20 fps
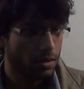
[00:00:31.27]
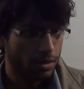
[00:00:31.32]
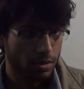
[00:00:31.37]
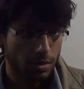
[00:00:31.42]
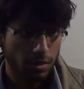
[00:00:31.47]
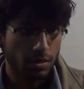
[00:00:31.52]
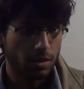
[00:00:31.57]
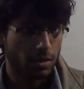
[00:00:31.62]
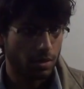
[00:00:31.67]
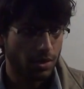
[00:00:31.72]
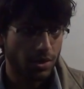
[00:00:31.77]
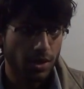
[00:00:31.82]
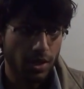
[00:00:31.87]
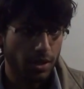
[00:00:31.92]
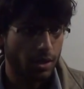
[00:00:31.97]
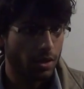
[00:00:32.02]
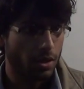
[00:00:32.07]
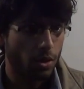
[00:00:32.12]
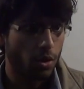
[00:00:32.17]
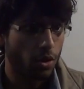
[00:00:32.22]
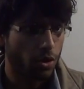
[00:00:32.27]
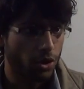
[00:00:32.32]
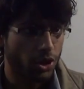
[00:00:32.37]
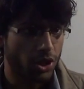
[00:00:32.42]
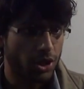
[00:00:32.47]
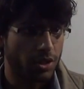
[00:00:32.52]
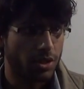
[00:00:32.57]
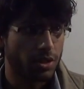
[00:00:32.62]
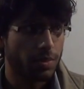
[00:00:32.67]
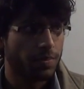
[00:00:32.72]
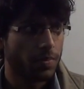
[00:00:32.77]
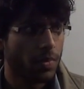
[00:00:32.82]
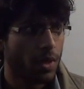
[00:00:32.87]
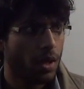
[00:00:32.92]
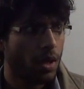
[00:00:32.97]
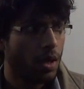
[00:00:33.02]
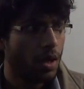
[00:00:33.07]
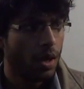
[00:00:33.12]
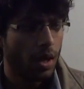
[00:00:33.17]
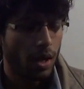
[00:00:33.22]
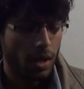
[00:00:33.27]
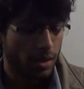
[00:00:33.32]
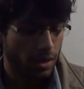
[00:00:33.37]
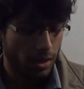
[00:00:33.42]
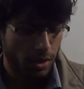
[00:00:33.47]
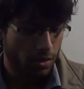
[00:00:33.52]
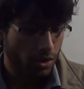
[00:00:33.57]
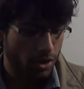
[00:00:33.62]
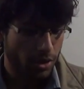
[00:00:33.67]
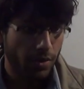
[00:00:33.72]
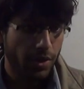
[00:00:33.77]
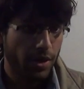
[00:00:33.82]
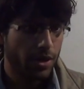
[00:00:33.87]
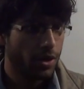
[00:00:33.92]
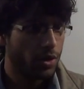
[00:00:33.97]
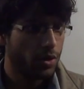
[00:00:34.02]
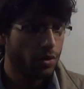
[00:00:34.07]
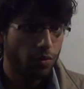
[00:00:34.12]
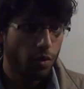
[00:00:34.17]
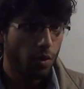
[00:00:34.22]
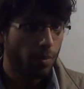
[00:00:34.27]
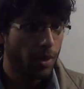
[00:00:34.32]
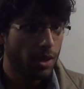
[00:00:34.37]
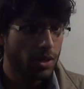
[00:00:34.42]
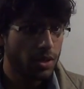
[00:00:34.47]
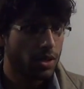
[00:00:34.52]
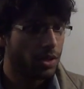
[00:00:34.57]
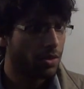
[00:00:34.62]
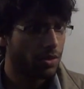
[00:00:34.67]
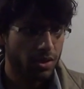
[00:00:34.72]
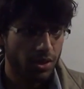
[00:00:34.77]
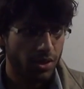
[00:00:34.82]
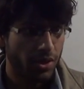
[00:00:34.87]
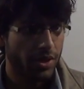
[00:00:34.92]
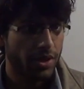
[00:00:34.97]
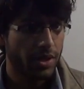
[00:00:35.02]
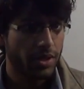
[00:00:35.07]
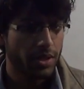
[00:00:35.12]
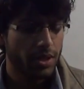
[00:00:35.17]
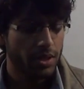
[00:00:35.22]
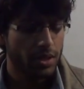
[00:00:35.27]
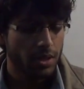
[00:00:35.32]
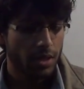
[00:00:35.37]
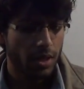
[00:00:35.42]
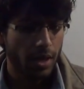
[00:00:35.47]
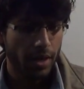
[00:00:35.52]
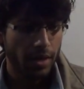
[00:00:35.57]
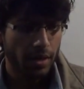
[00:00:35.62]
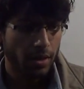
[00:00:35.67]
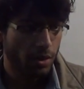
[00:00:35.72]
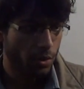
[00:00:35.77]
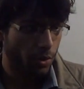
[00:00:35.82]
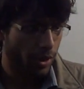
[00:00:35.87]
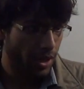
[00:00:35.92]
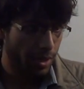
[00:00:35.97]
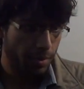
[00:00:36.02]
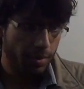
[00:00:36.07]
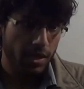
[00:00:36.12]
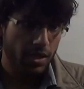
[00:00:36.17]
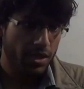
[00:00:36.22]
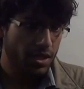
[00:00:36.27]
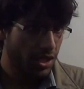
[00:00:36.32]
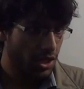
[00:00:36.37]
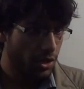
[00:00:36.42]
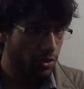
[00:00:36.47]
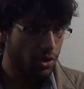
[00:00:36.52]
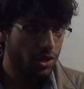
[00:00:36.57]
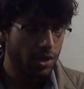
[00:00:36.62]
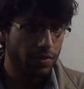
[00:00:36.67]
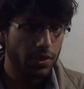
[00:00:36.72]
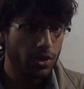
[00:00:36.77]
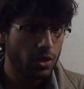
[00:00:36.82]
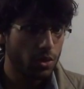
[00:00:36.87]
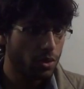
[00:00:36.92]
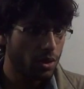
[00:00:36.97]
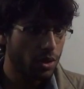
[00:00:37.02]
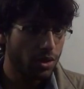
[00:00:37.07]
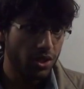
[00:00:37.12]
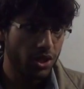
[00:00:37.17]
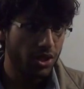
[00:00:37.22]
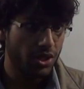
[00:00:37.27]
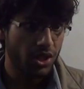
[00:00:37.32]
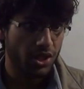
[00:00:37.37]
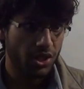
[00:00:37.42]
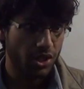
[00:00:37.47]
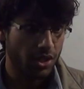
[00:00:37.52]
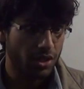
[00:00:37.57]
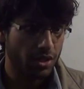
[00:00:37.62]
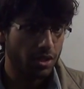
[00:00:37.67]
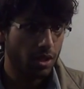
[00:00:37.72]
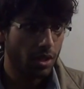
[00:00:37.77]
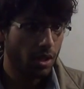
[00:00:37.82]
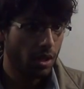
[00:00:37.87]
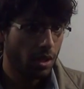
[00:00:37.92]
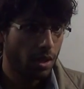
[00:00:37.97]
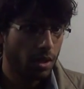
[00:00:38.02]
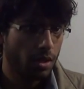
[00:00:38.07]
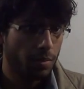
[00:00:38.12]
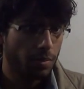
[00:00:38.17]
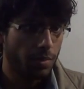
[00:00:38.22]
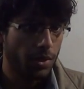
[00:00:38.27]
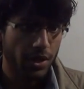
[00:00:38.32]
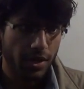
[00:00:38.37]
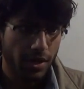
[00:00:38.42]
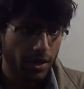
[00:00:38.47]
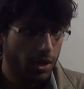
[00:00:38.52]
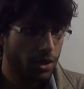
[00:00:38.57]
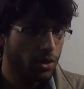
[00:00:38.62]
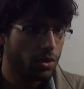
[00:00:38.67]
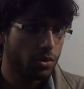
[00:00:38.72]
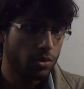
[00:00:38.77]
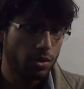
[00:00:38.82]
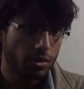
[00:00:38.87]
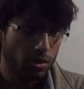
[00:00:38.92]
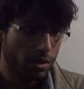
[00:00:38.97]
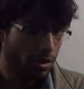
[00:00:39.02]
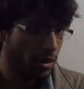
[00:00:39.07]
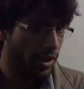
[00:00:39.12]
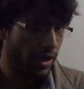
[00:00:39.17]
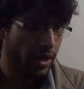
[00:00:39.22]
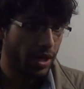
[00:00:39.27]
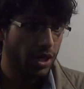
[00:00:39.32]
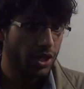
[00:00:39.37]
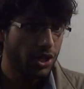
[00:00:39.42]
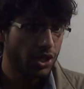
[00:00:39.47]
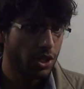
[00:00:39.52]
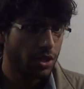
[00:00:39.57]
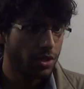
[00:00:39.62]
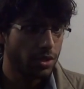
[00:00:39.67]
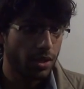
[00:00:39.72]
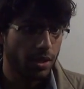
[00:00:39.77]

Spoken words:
the technical core questions. And it was divided into four parts. It was a written test, and 20 minutes each was given to the three sections pertaining to English,